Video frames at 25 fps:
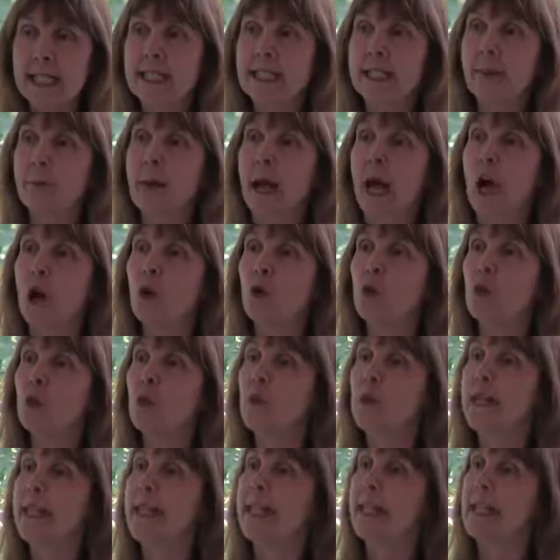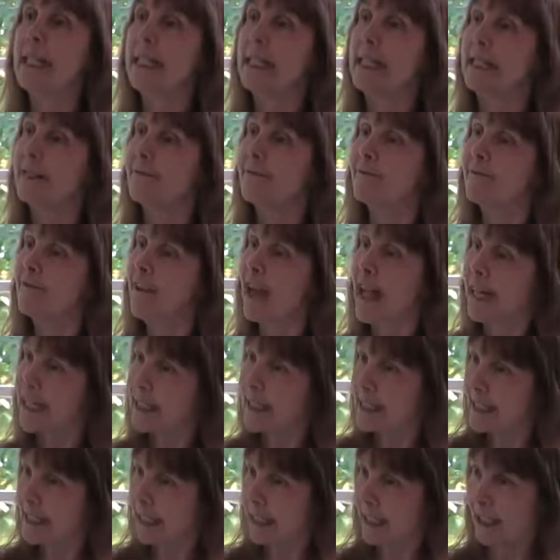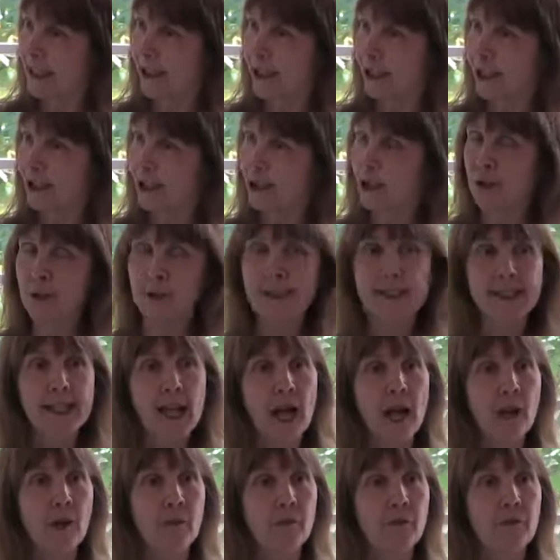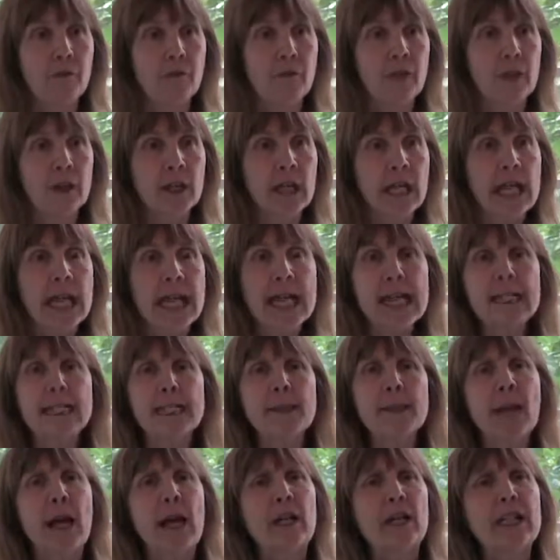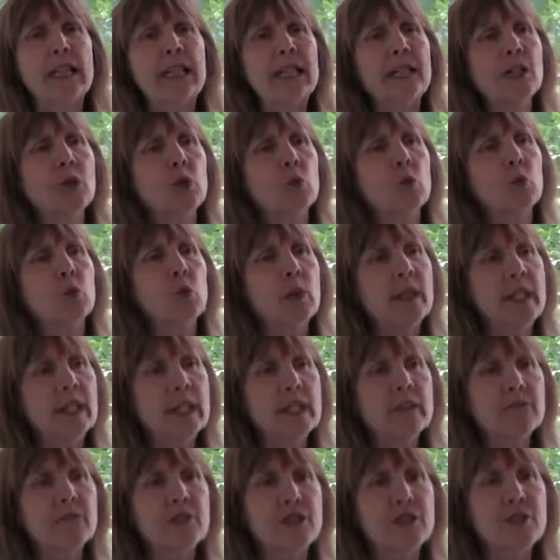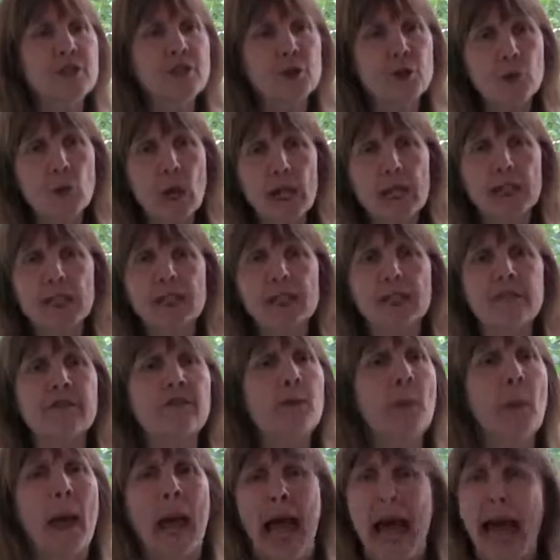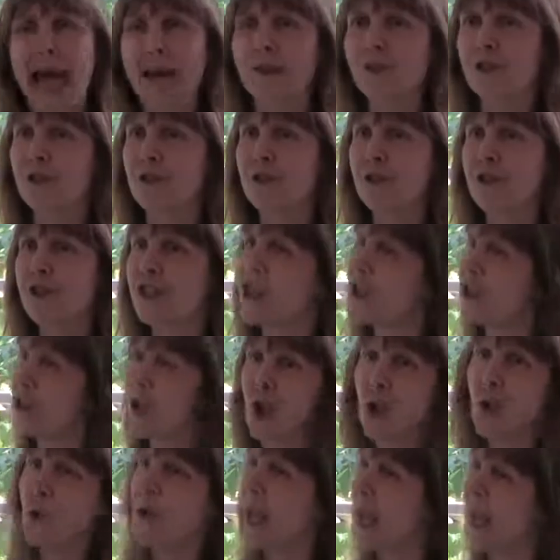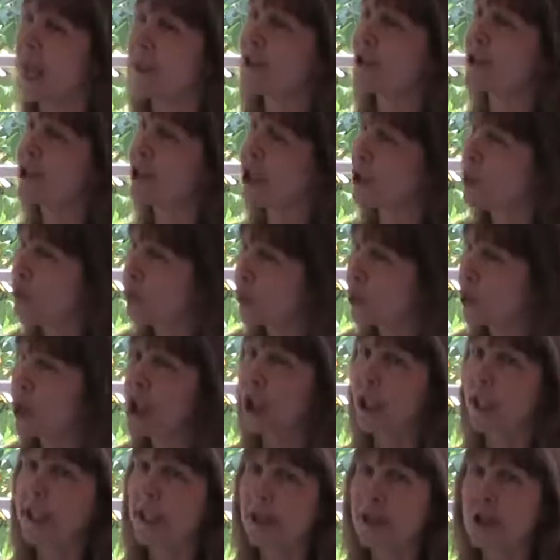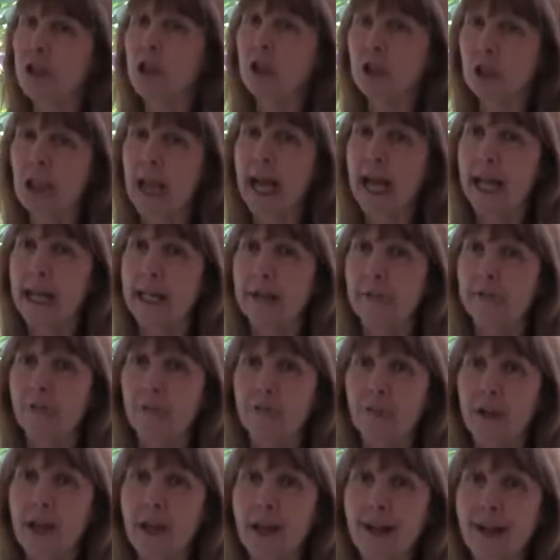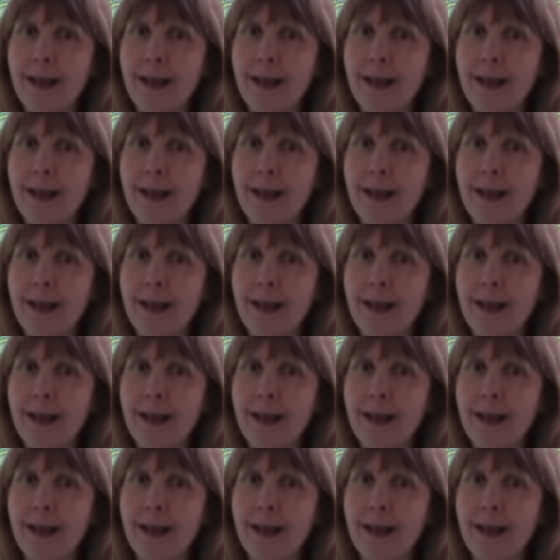It's about reinventing yourself. It's about getting rid of destructive patterns that don't actually work in your life.